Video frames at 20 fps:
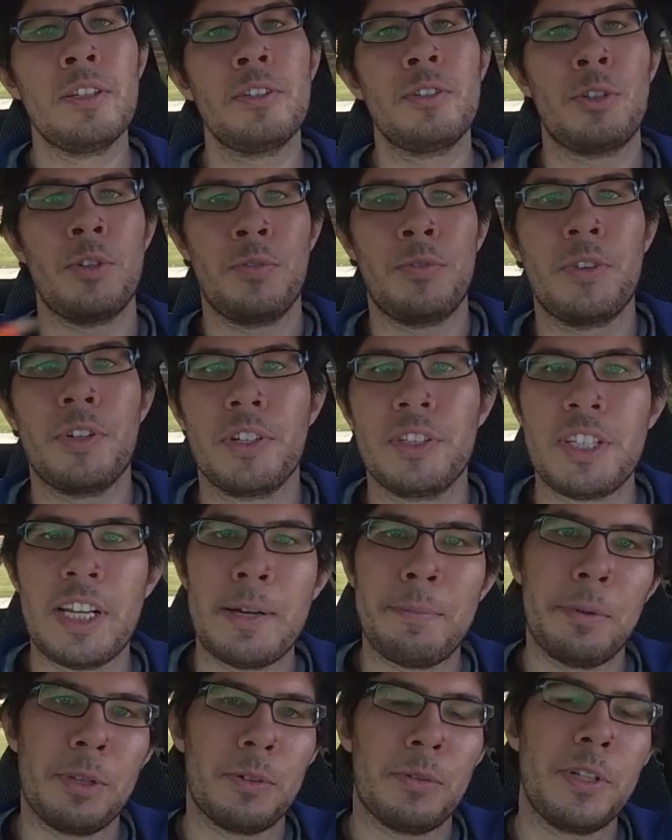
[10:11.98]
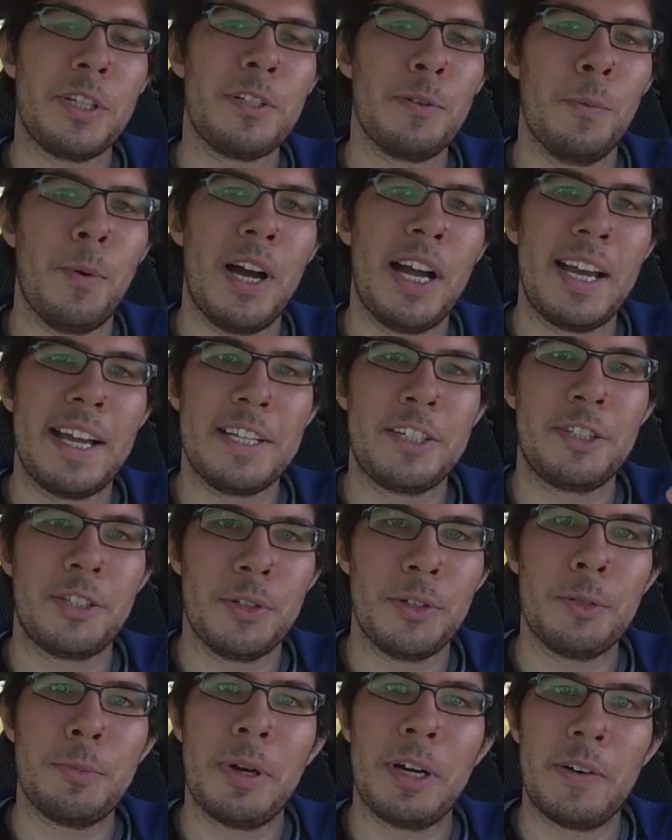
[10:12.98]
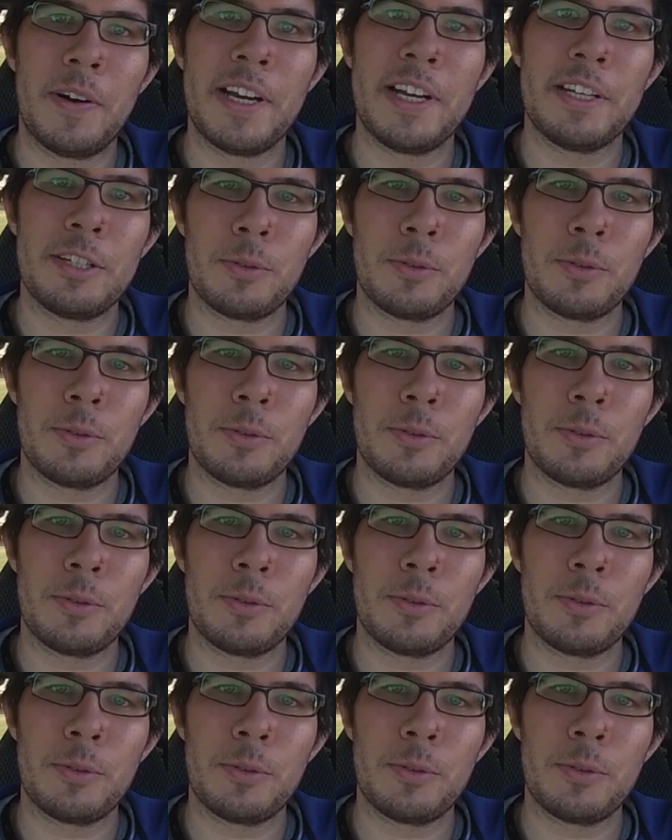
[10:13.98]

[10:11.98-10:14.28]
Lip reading: So for example, the reason why I chose my rate